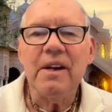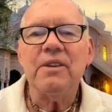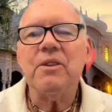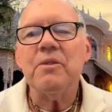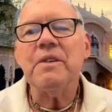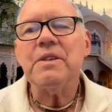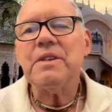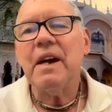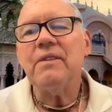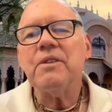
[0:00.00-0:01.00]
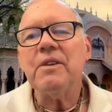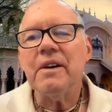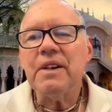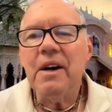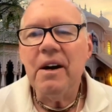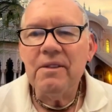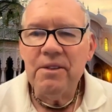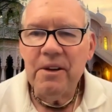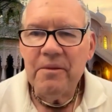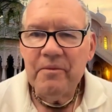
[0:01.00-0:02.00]
So we just have to uncover
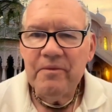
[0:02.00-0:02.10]
it.